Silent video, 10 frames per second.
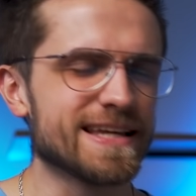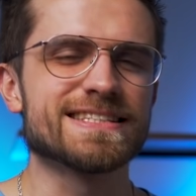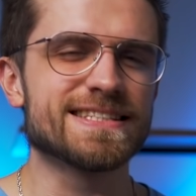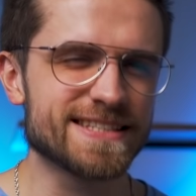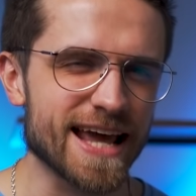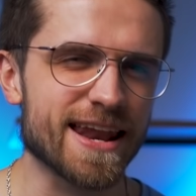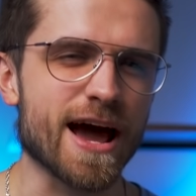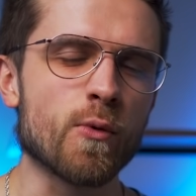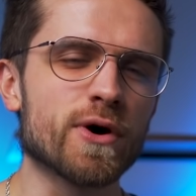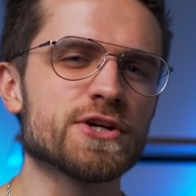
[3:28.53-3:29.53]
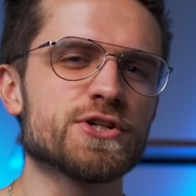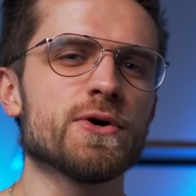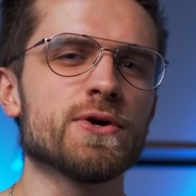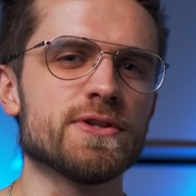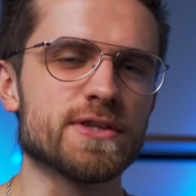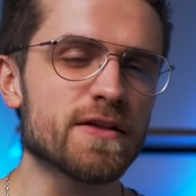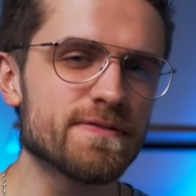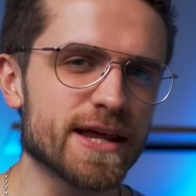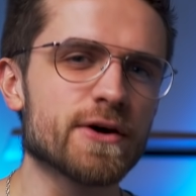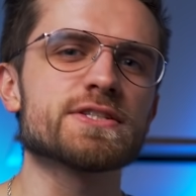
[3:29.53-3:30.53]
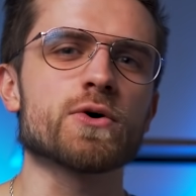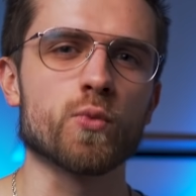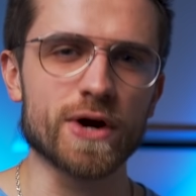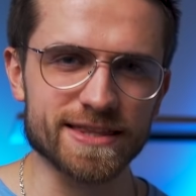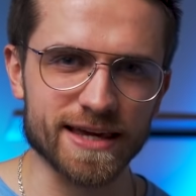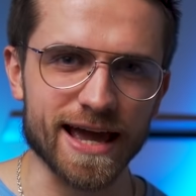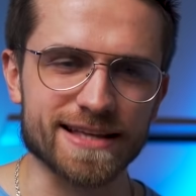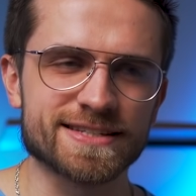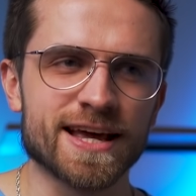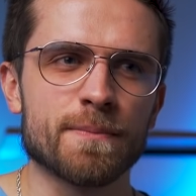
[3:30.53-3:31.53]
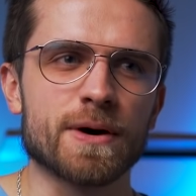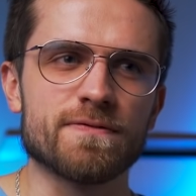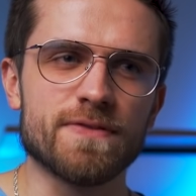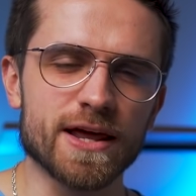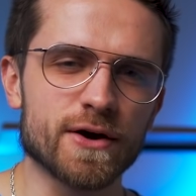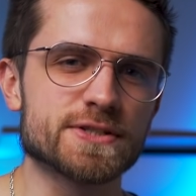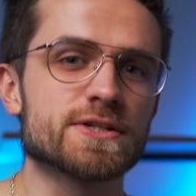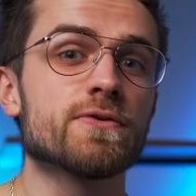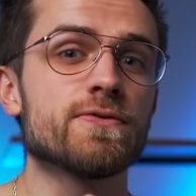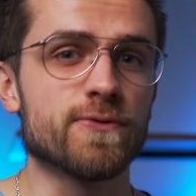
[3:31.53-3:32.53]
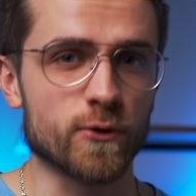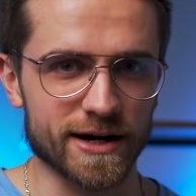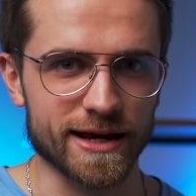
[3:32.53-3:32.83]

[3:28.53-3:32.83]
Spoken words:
Instead, I want to show you not videos with cats, but videos for